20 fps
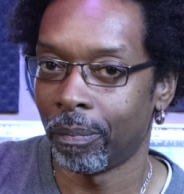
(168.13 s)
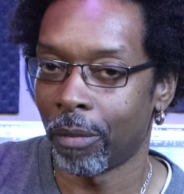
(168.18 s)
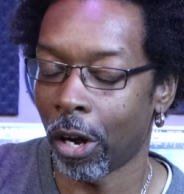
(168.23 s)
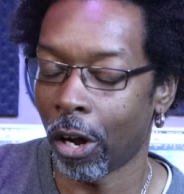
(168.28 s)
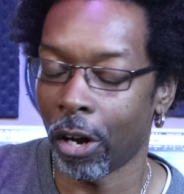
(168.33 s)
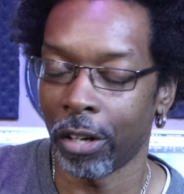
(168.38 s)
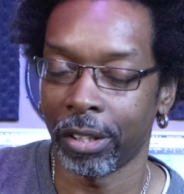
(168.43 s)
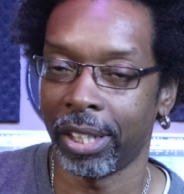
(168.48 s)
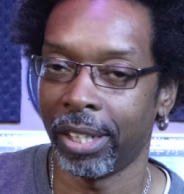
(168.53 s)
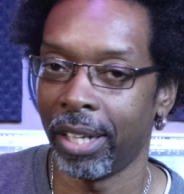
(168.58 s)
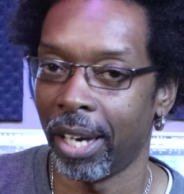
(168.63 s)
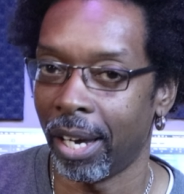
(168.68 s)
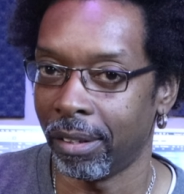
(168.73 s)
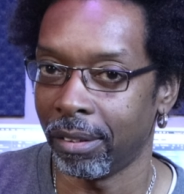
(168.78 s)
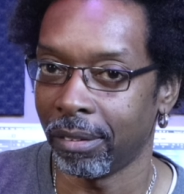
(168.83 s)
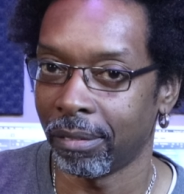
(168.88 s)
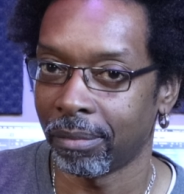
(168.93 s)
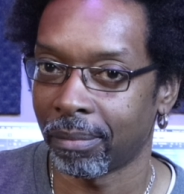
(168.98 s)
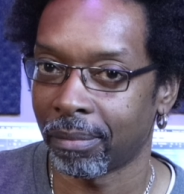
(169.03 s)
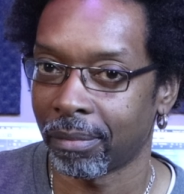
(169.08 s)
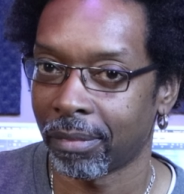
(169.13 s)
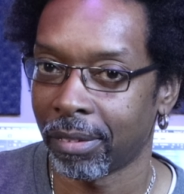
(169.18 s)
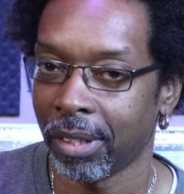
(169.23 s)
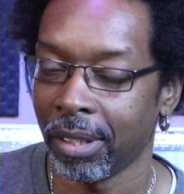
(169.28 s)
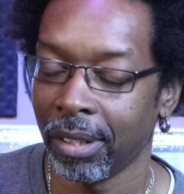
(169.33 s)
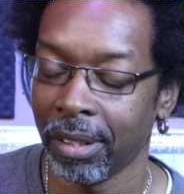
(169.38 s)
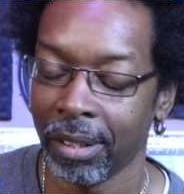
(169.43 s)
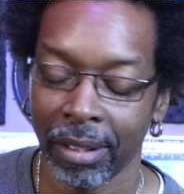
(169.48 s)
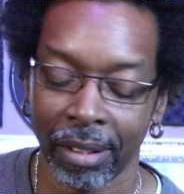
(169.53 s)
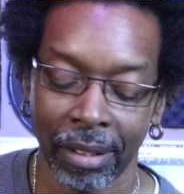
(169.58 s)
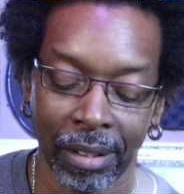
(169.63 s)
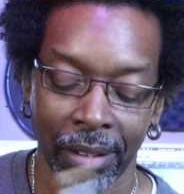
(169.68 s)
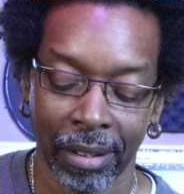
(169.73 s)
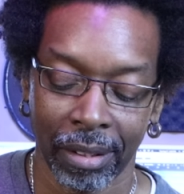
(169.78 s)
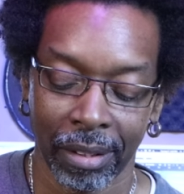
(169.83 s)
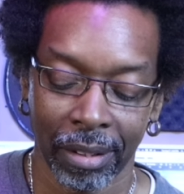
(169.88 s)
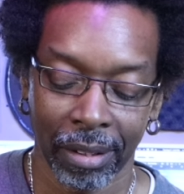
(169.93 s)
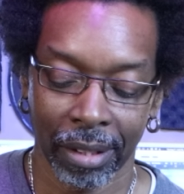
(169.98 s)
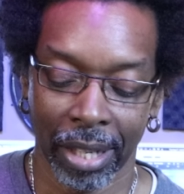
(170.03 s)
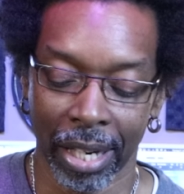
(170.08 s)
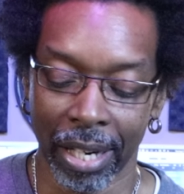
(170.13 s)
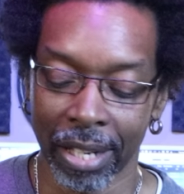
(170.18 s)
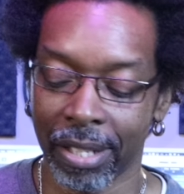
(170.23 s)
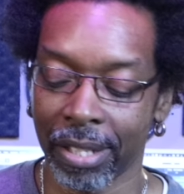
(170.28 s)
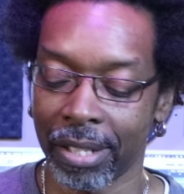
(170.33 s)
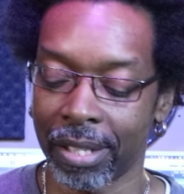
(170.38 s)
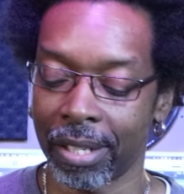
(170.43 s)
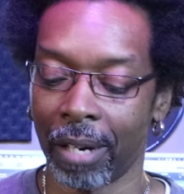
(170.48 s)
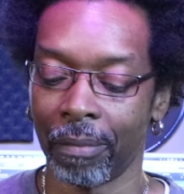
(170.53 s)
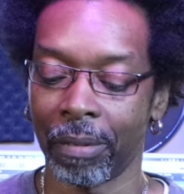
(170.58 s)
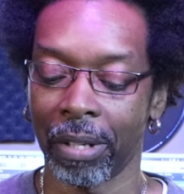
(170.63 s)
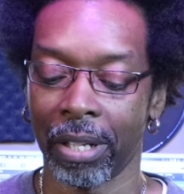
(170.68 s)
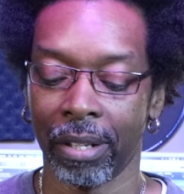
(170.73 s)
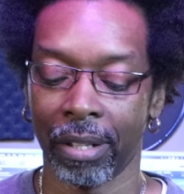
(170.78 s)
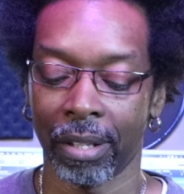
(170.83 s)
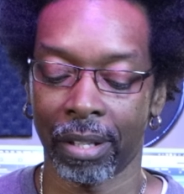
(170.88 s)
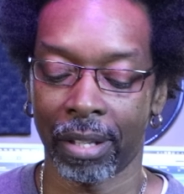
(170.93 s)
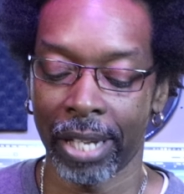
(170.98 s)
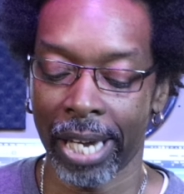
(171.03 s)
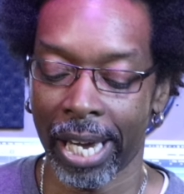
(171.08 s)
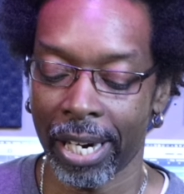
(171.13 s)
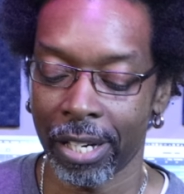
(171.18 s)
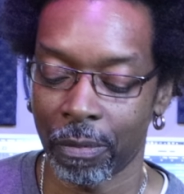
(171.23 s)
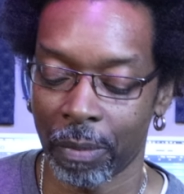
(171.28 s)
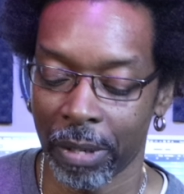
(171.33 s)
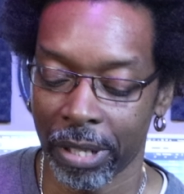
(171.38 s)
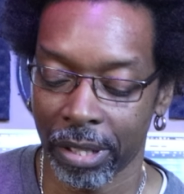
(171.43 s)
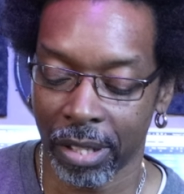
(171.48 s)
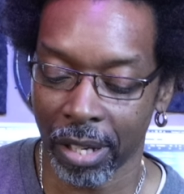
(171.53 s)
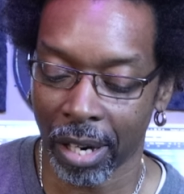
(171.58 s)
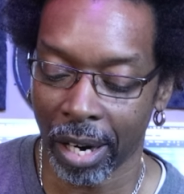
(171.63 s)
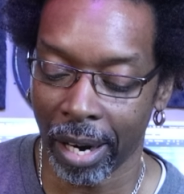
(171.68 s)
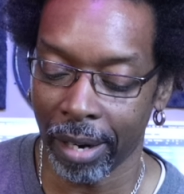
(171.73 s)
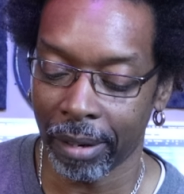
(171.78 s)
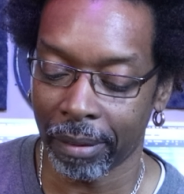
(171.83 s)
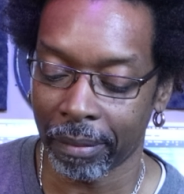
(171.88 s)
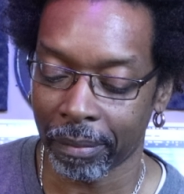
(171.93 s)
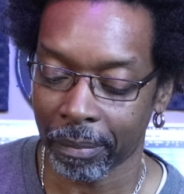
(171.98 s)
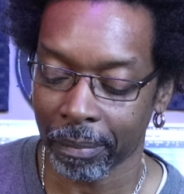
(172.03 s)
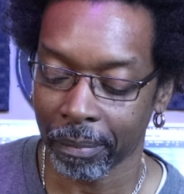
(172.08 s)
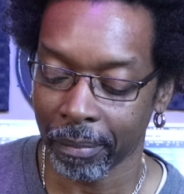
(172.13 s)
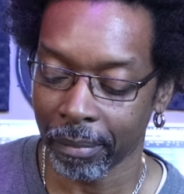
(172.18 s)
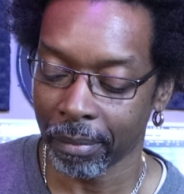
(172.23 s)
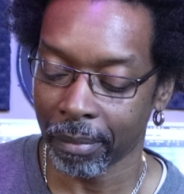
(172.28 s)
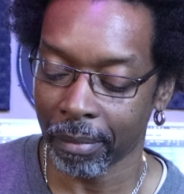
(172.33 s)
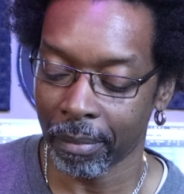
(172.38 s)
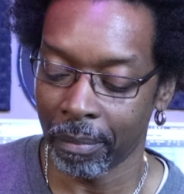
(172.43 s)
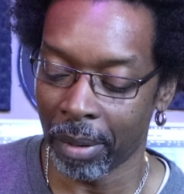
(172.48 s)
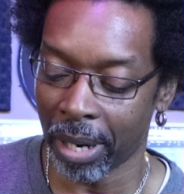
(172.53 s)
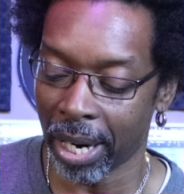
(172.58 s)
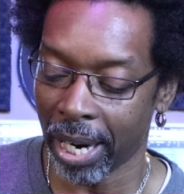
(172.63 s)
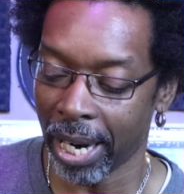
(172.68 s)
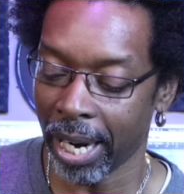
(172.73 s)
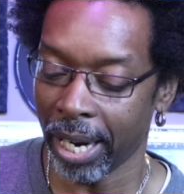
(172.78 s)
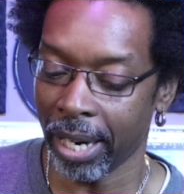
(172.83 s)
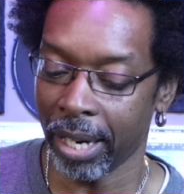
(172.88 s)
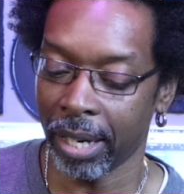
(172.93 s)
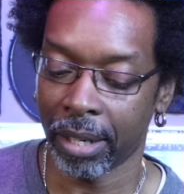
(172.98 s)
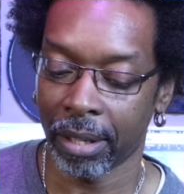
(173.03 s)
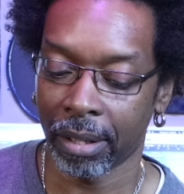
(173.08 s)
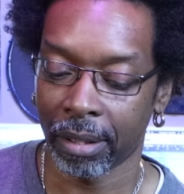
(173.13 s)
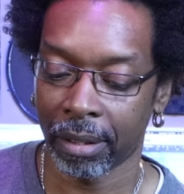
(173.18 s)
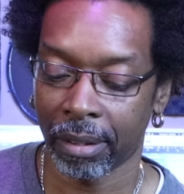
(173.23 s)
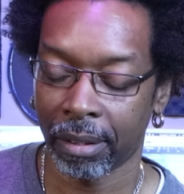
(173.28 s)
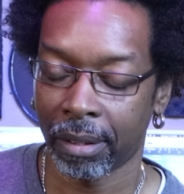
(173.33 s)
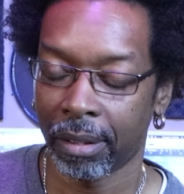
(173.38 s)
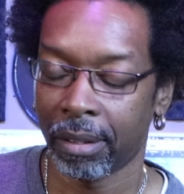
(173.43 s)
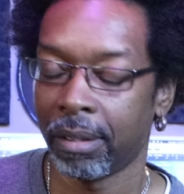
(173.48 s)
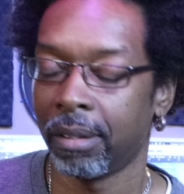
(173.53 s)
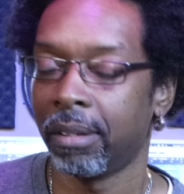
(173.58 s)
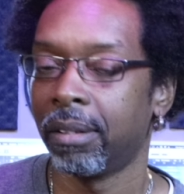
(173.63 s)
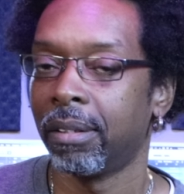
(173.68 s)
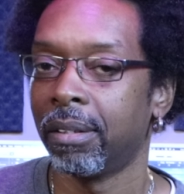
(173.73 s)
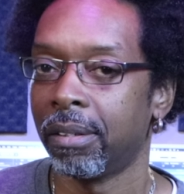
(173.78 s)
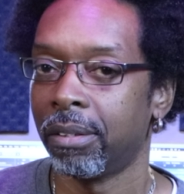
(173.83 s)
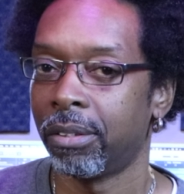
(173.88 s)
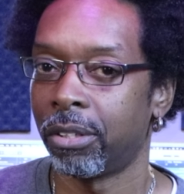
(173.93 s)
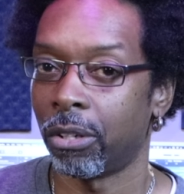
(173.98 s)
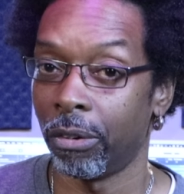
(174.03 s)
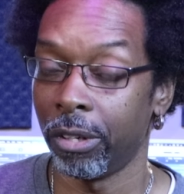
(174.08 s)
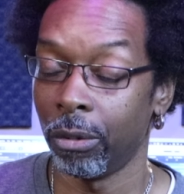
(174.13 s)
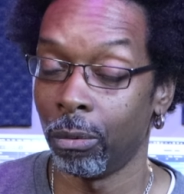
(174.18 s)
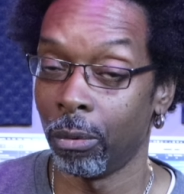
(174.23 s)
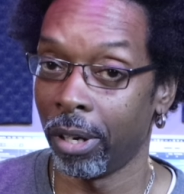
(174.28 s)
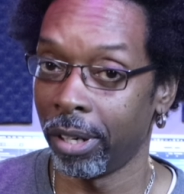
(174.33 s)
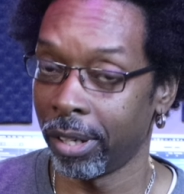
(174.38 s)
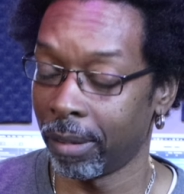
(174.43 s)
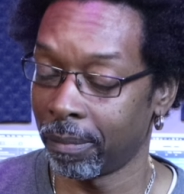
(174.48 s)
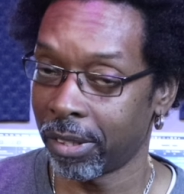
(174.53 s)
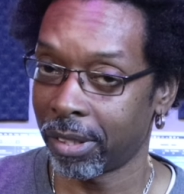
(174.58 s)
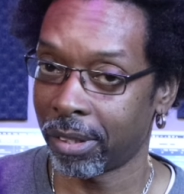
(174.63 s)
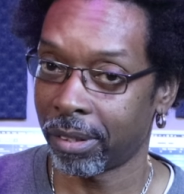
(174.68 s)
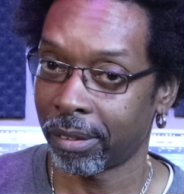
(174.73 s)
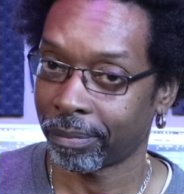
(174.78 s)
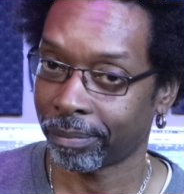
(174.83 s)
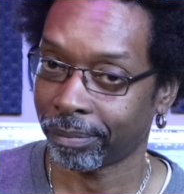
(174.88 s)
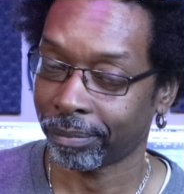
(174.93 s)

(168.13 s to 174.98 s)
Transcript: altogether. Now, this is something that has been taught by Tony Williams.